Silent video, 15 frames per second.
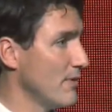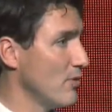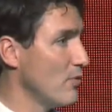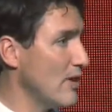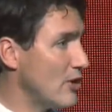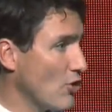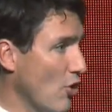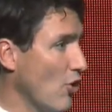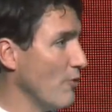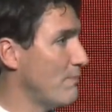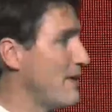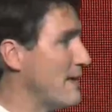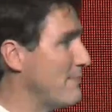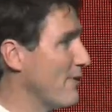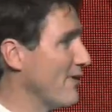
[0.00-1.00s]
We told
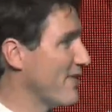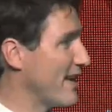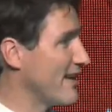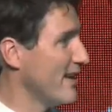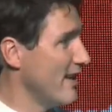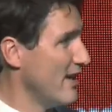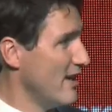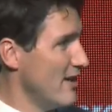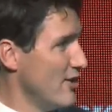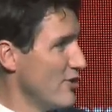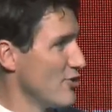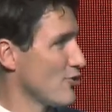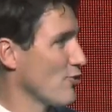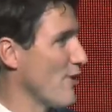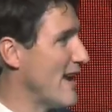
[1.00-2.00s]
people that
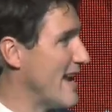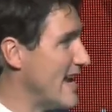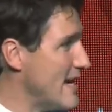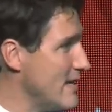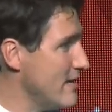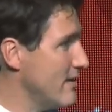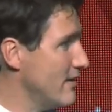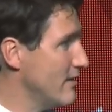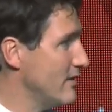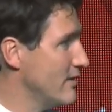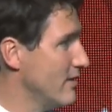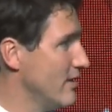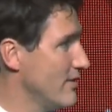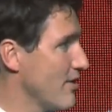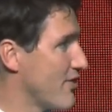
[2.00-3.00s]
trade
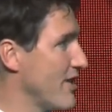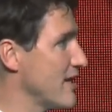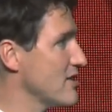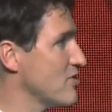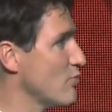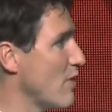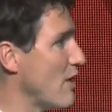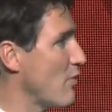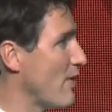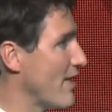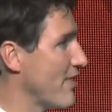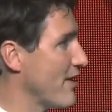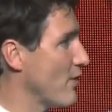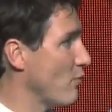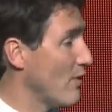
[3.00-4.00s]
and the things that went
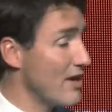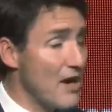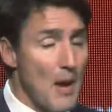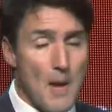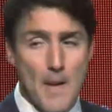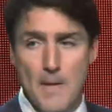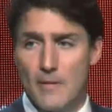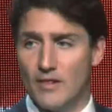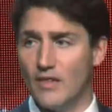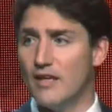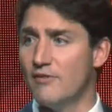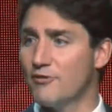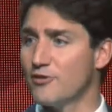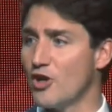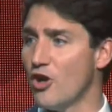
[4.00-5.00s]
with it would
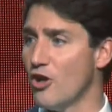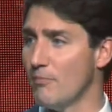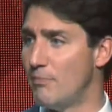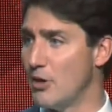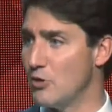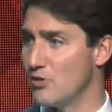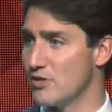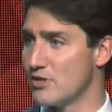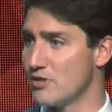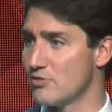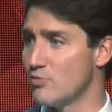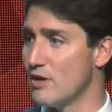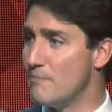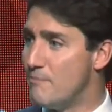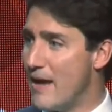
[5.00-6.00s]
lift all boats,
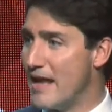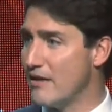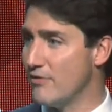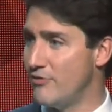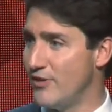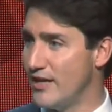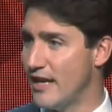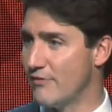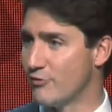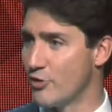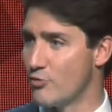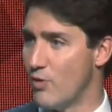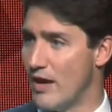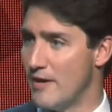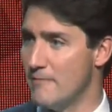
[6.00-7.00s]
would benefit
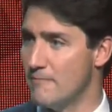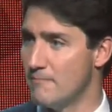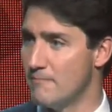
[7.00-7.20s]
everyone.